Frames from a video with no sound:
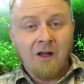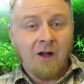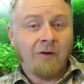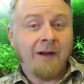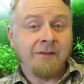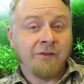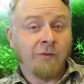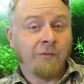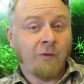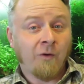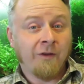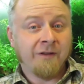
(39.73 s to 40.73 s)
Alright, so
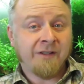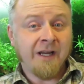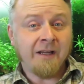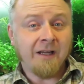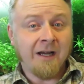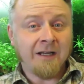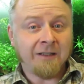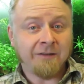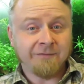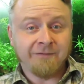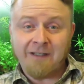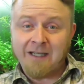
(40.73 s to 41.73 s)
for the sake
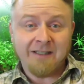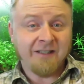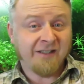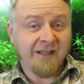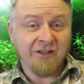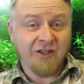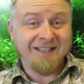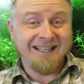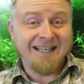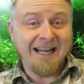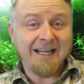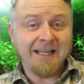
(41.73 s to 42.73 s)
of discussion
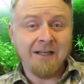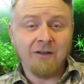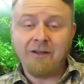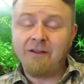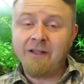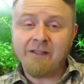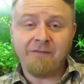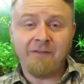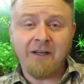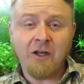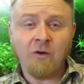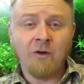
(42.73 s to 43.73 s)
today here in this
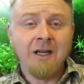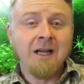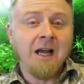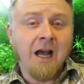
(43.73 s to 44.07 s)
video,